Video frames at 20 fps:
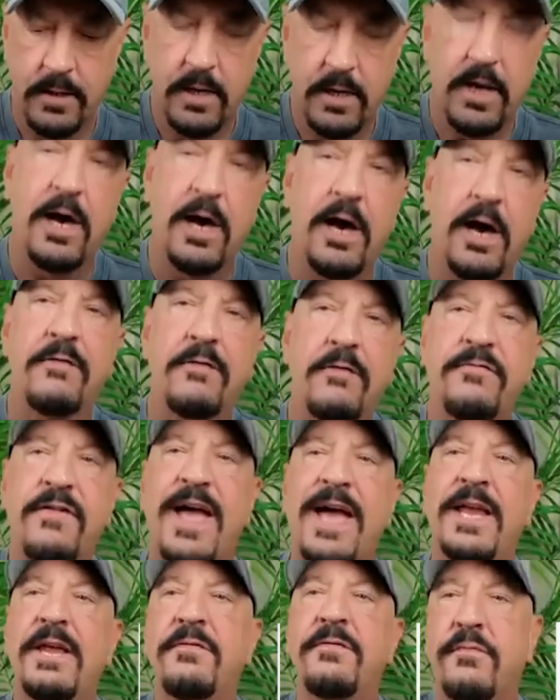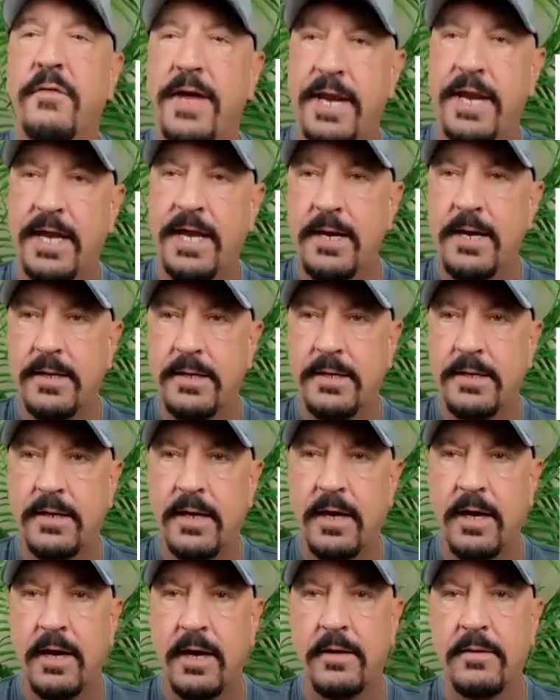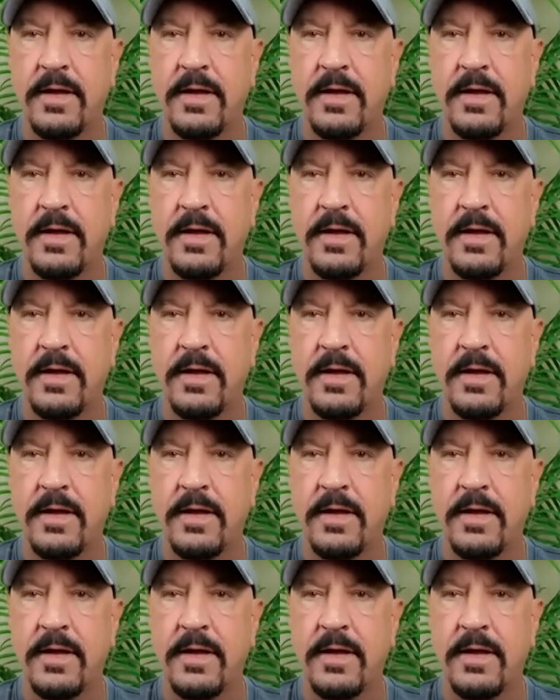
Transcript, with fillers: Uh, Fannie Freddie, uh,